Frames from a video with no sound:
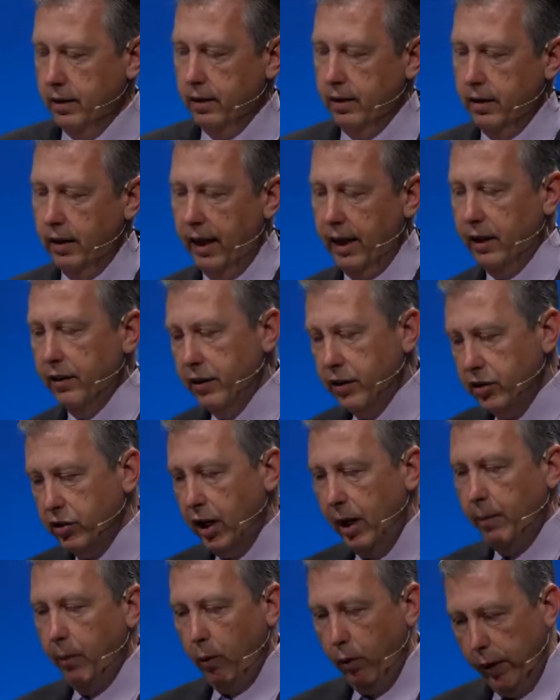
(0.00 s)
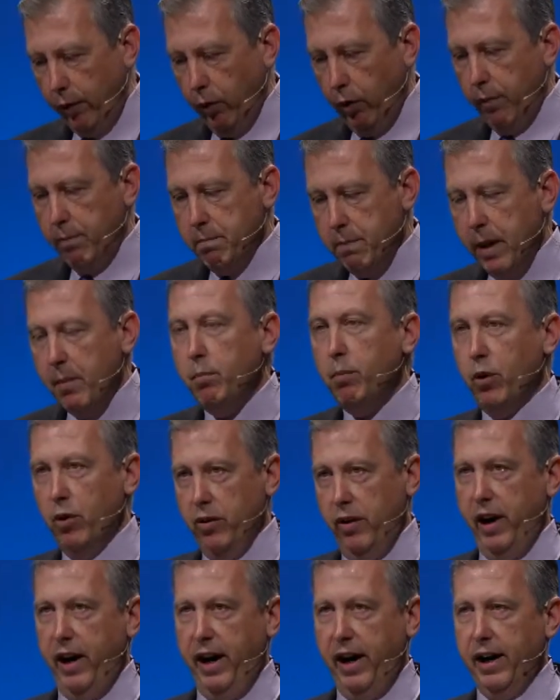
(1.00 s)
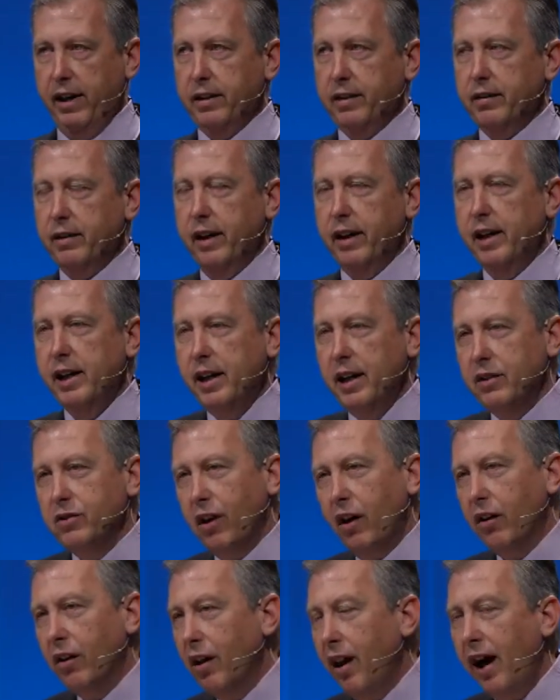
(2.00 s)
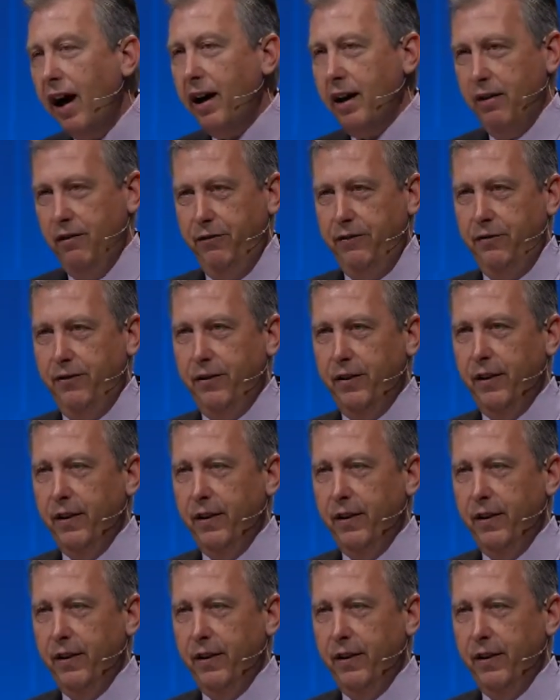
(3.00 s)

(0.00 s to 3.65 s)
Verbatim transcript: And in the supper, we remember that, that He is our life.